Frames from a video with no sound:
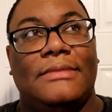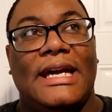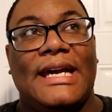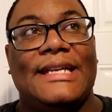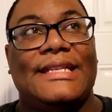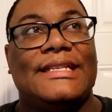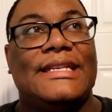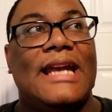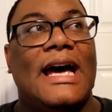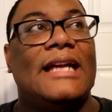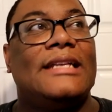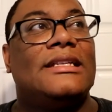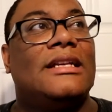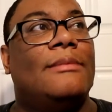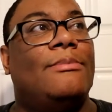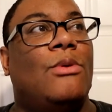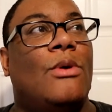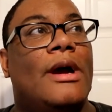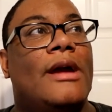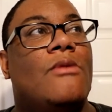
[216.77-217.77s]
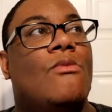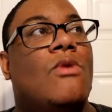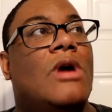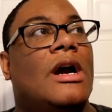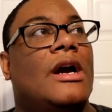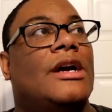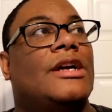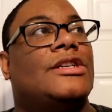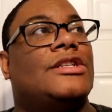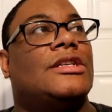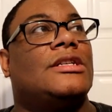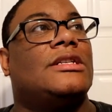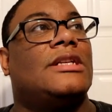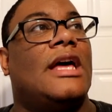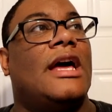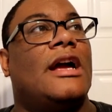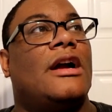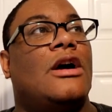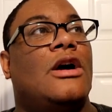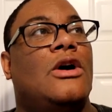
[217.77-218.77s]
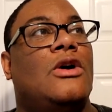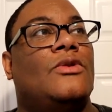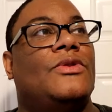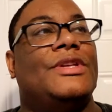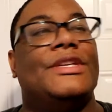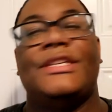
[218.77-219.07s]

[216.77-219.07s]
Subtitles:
It's not to the point where it's just like, oh,